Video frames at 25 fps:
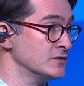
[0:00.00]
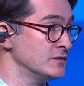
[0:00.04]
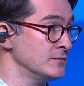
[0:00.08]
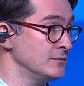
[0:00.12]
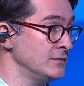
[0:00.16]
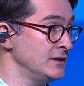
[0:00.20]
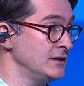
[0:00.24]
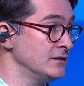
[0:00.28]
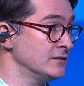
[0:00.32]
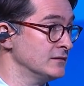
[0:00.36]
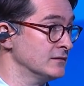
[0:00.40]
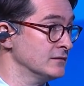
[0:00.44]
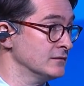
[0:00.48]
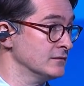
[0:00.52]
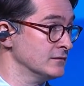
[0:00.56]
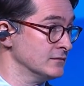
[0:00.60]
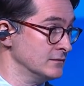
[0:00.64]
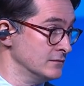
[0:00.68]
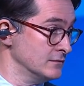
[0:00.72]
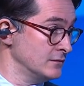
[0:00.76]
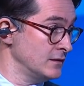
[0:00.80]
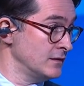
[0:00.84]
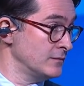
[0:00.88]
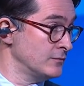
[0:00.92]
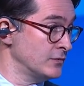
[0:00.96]
to meet
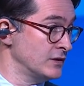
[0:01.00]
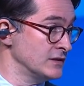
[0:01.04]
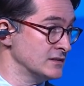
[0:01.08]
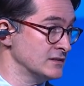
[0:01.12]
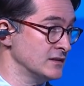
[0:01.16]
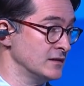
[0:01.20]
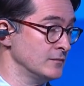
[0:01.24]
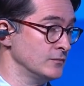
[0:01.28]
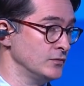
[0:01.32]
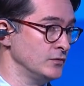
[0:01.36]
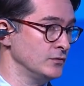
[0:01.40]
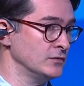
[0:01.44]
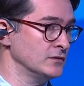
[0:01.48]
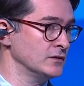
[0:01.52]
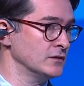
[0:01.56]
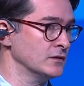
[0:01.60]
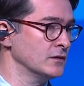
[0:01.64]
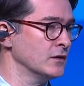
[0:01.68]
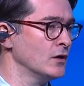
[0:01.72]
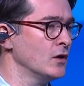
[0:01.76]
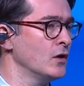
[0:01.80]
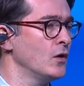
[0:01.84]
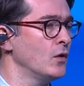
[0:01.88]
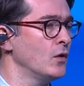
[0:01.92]
President Putin.